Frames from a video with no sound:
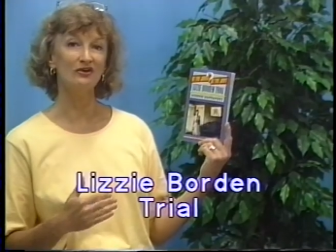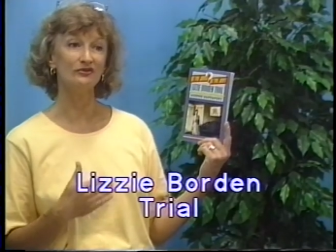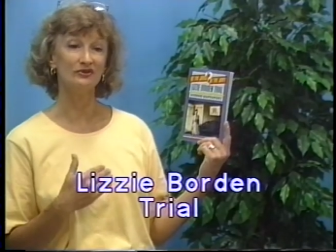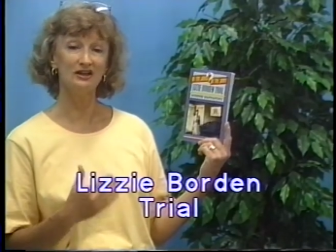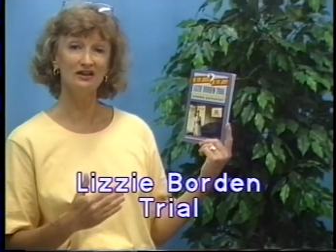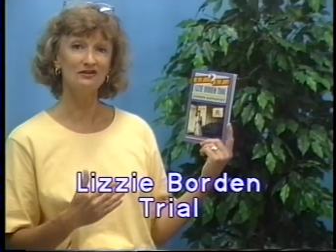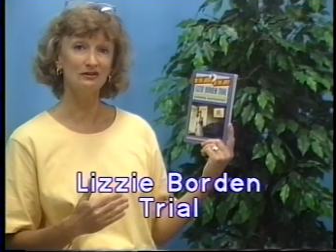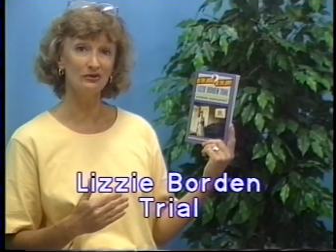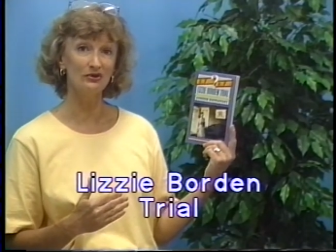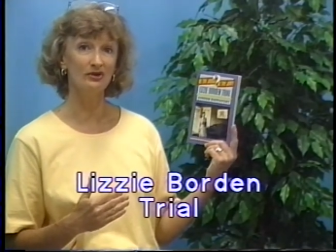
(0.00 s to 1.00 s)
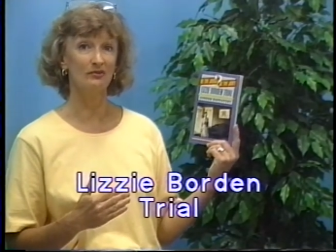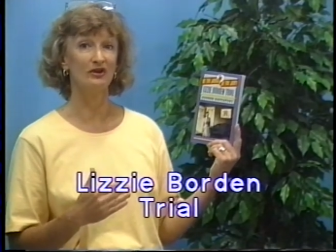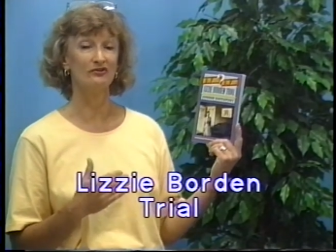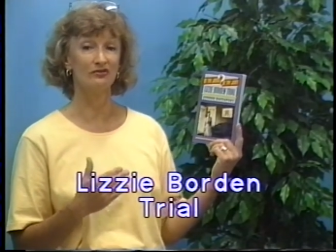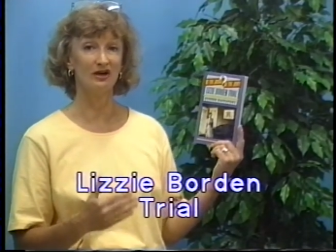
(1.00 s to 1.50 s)
So kids learn
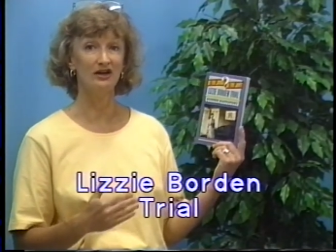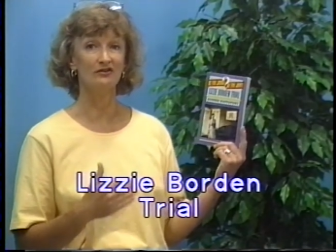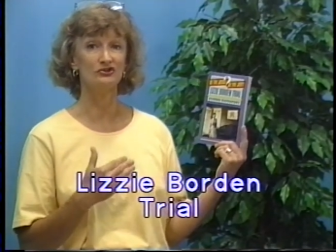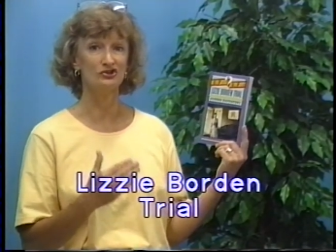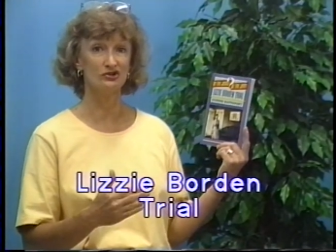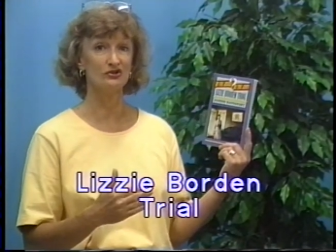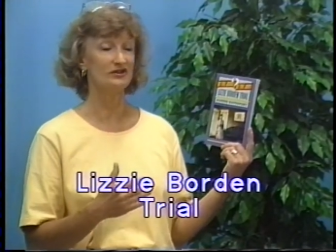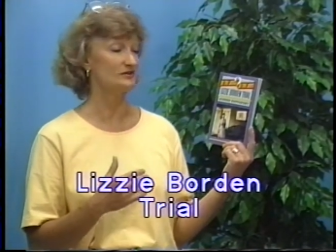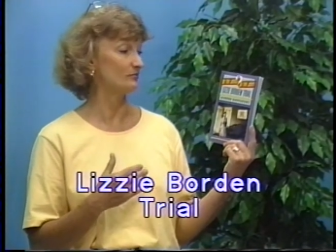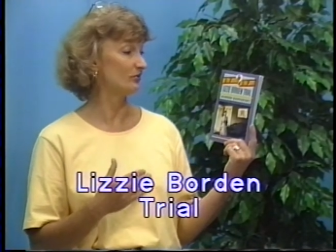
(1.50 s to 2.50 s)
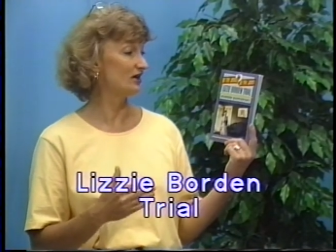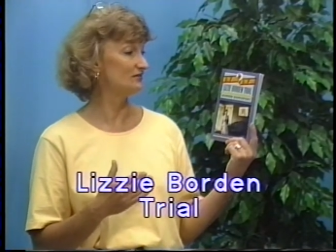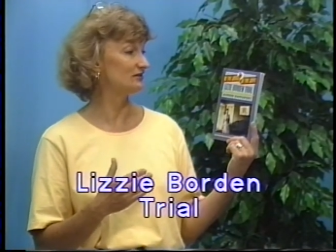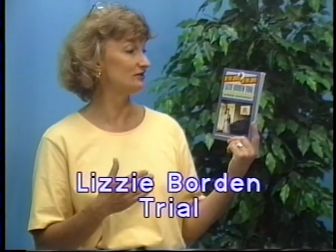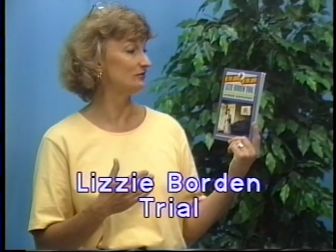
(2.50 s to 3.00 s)
about trials, juries, the
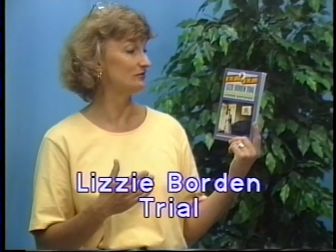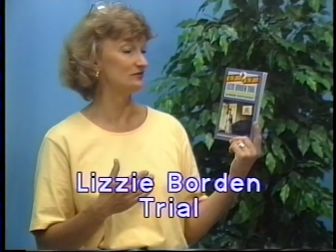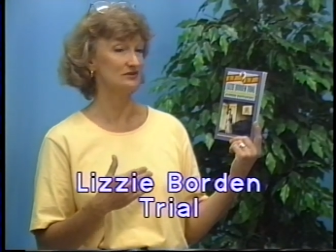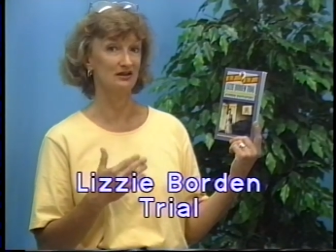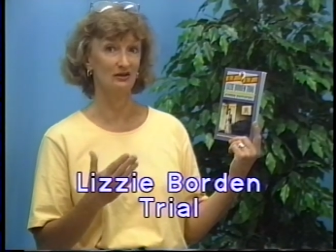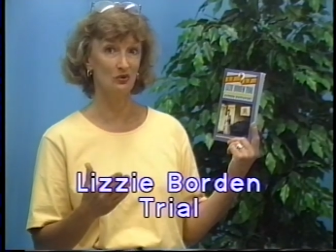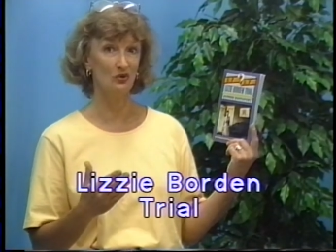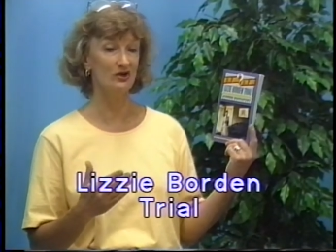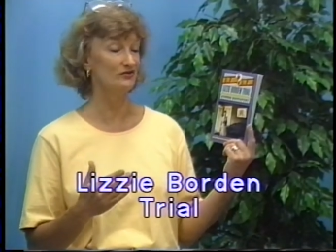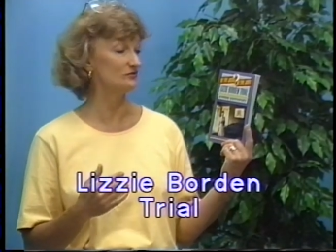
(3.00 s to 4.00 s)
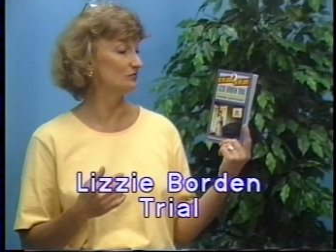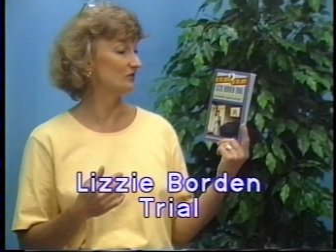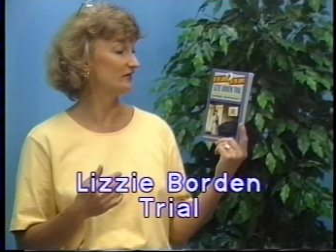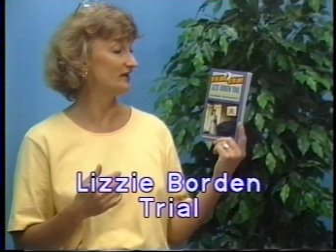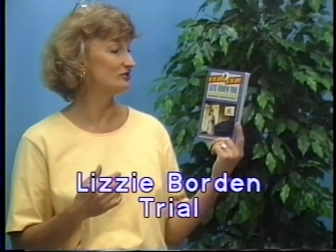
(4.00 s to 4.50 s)
prosecutors, and the lawyers and
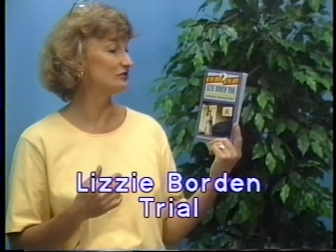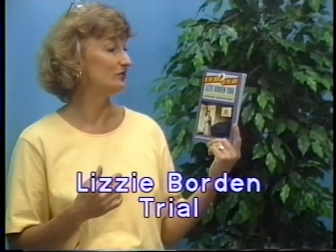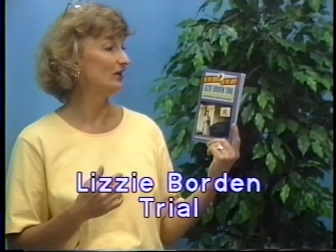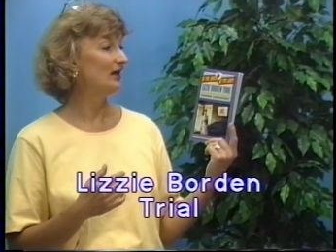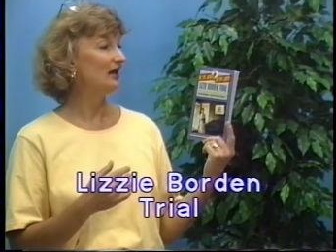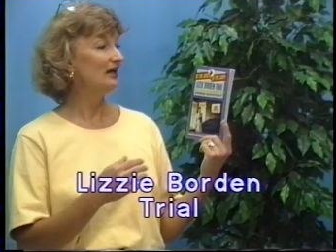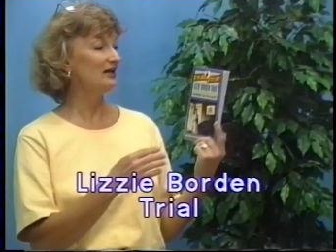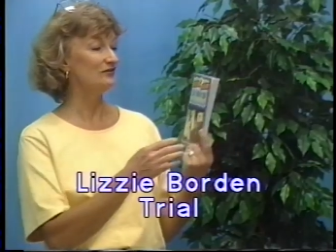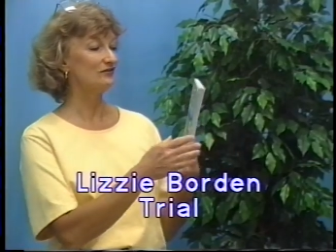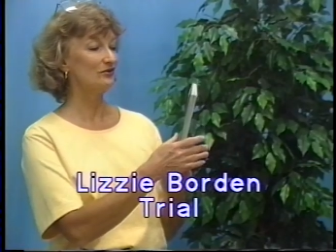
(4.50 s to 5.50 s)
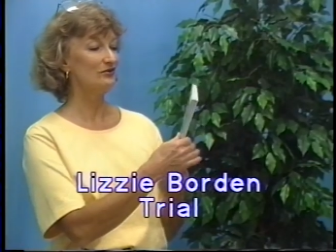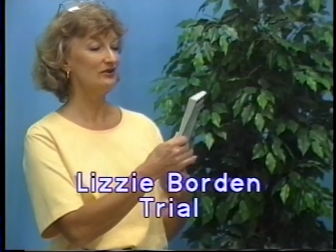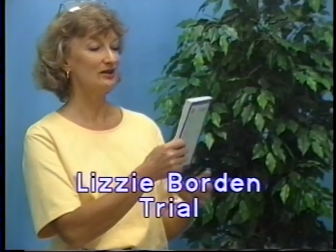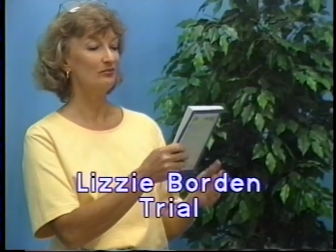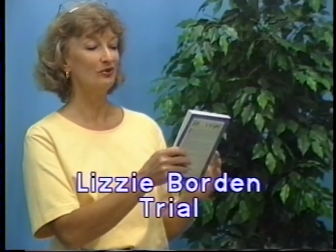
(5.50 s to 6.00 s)
what they do. And so you
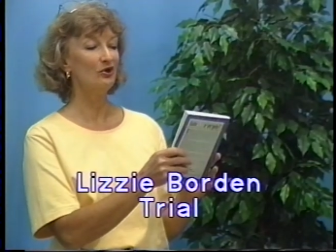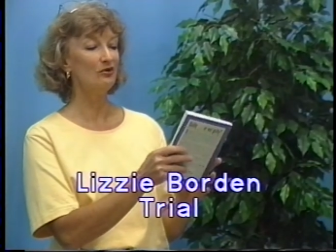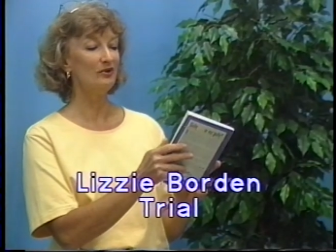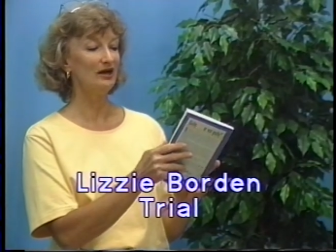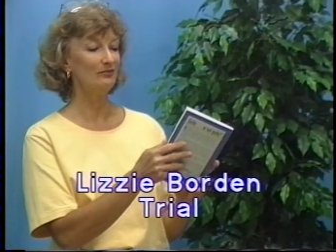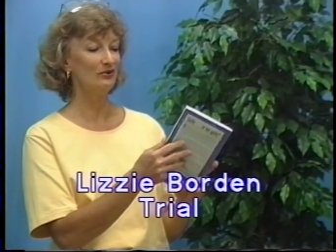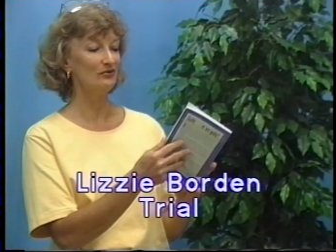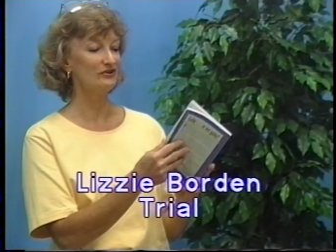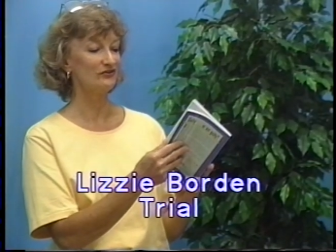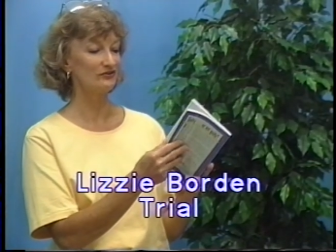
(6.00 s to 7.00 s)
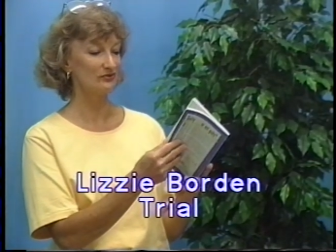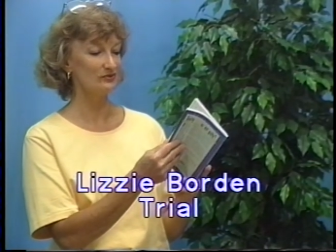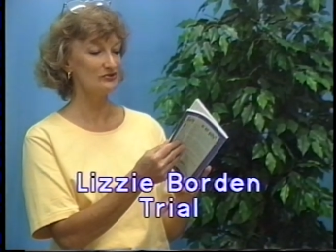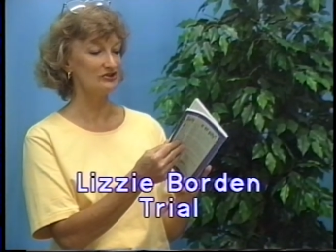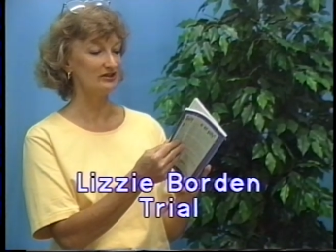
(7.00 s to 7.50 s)
get a blow-by-blow -blow
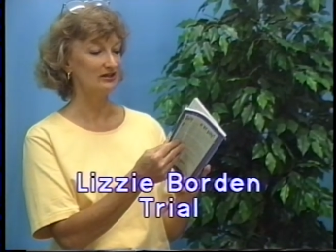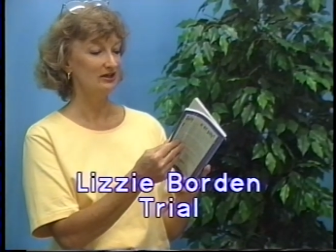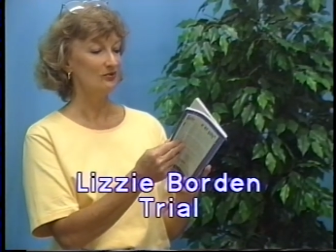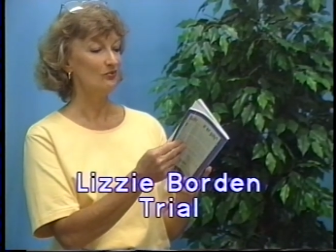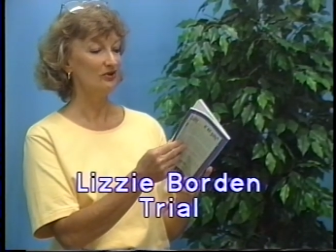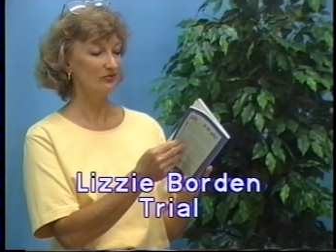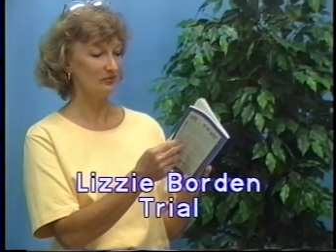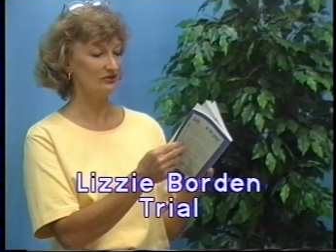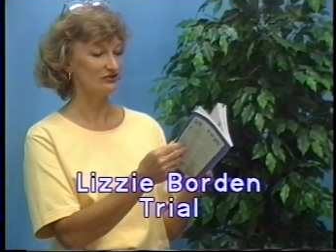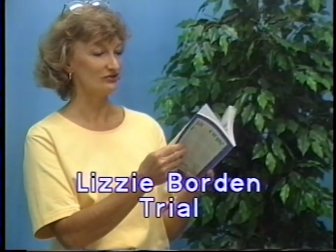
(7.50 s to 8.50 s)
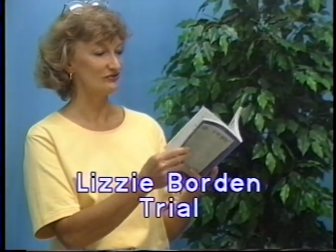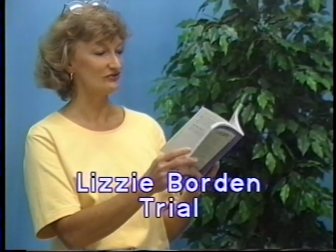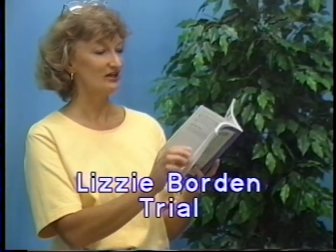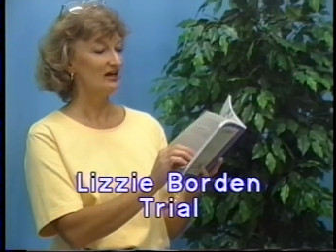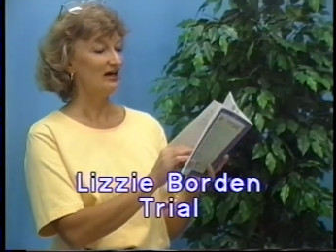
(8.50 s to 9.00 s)
description with
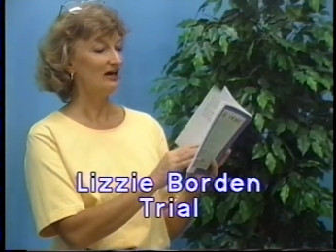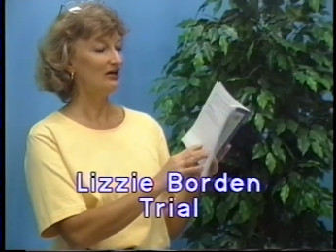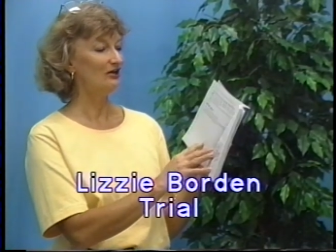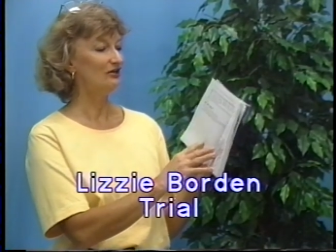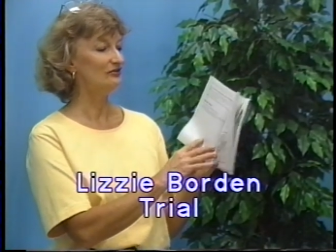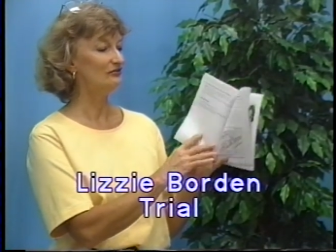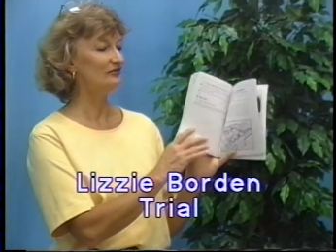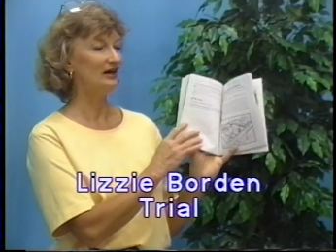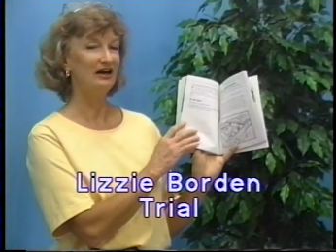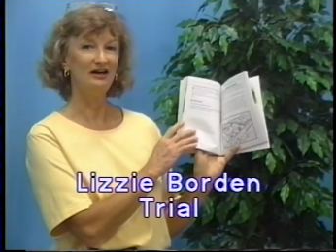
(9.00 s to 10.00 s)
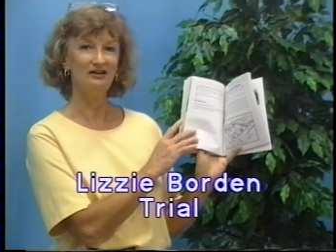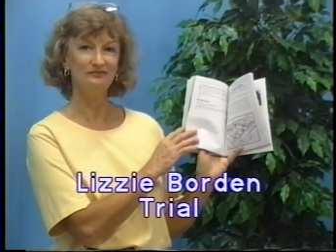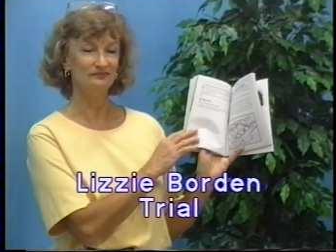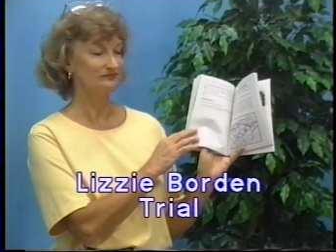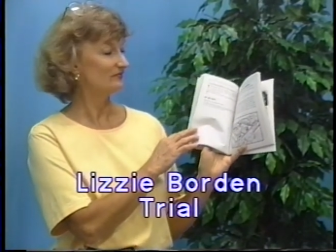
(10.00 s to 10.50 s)
pictures of, um,